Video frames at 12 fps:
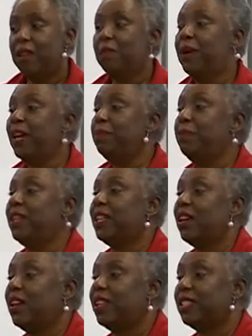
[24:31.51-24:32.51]
But
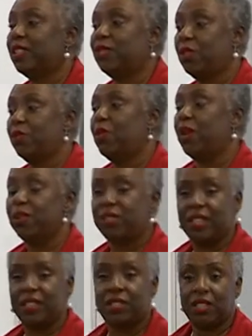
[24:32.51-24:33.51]
because of the work
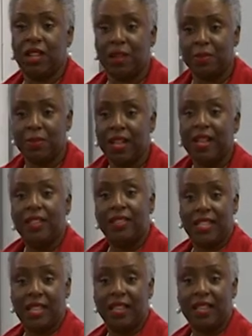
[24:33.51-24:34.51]
that Jump
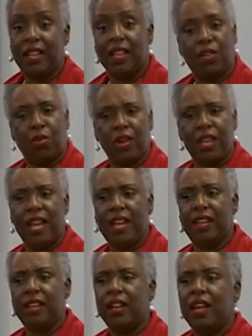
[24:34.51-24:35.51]
did, it
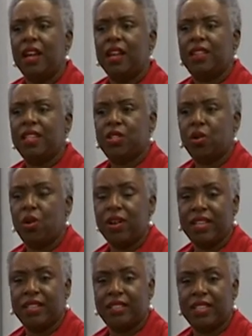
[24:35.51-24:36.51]
created this
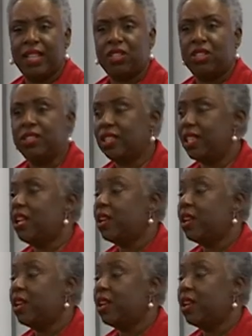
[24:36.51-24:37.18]
organization to